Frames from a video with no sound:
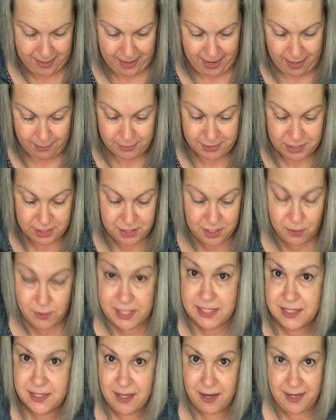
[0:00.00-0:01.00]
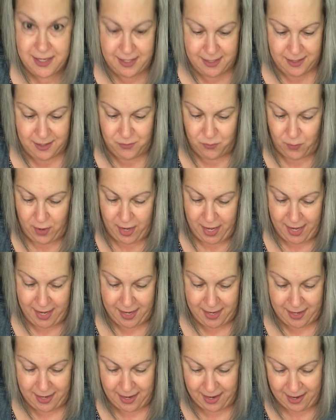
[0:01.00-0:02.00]
I was so excited
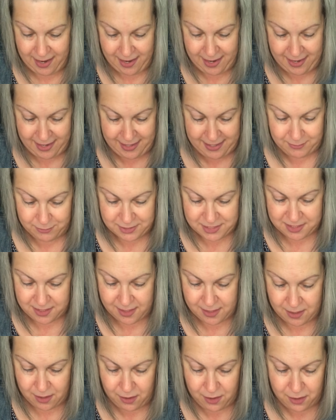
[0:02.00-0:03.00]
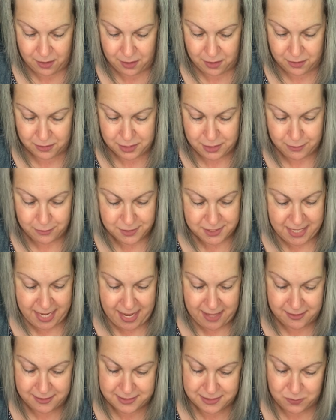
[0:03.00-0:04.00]
when I was like, oh, use the
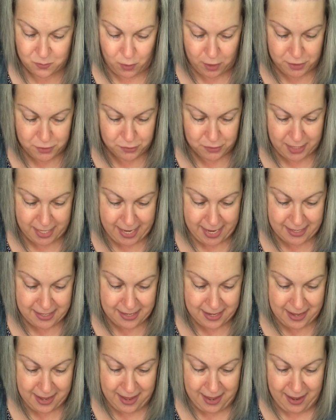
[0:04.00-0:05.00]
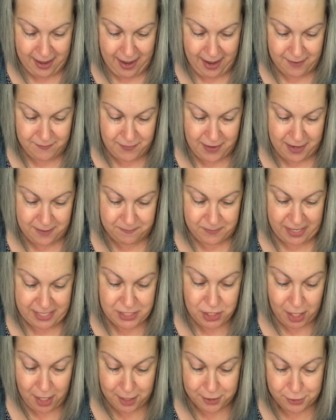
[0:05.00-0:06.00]
Alice in Wonderland. And then my
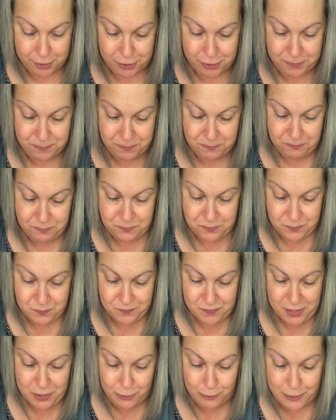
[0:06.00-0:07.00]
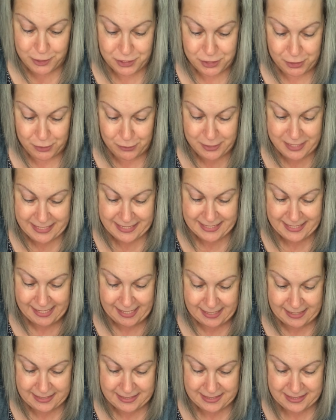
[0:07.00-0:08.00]
daughter, who's
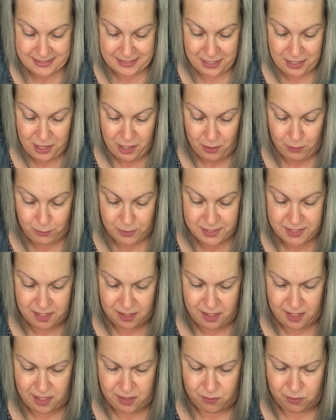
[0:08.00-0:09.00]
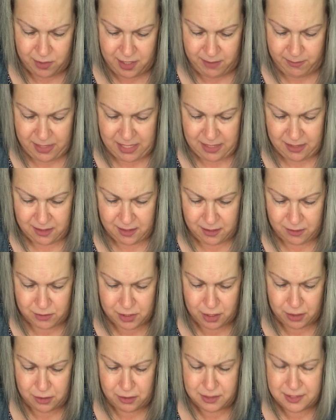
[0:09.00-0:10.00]
36, was like, what do you mean, little
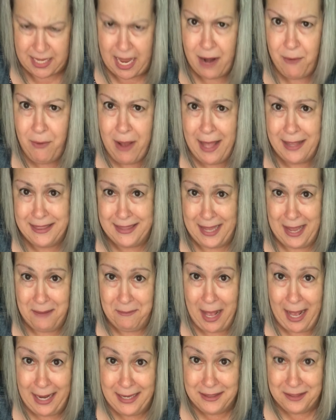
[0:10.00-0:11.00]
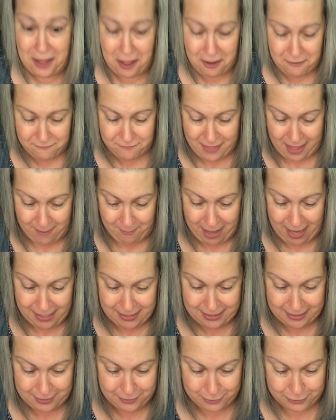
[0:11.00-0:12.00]
girls? I want them. I love them. I
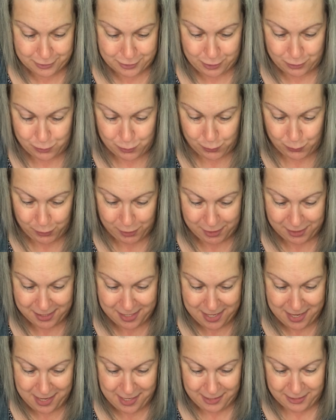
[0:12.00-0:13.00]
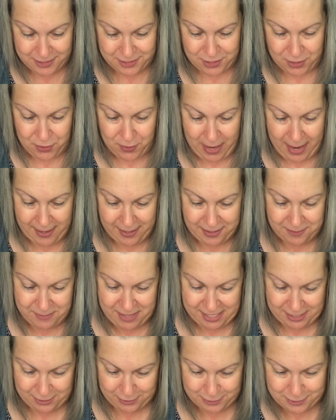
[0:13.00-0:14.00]
think they're so cool. So I'm going to
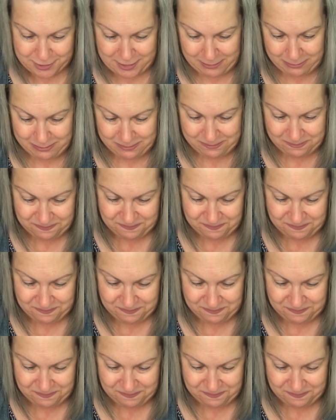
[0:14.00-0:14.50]
make her some.